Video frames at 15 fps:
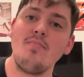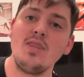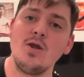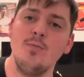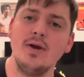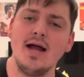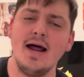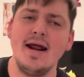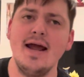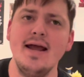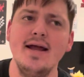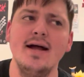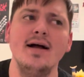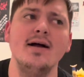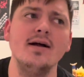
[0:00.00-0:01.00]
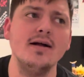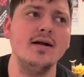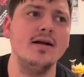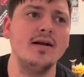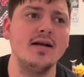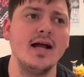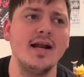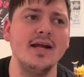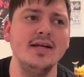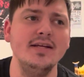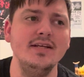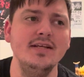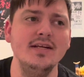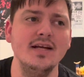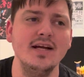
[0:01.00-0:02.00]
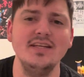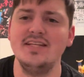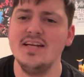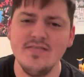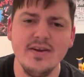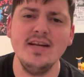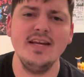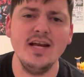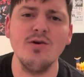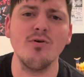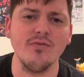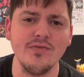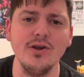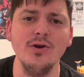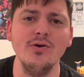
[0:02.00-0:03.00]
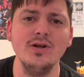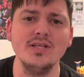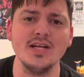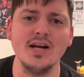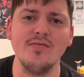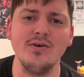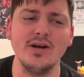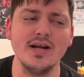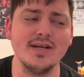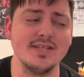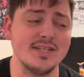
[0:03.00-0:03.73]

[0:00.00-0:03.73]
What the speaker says: We got a DVD review today for you guys.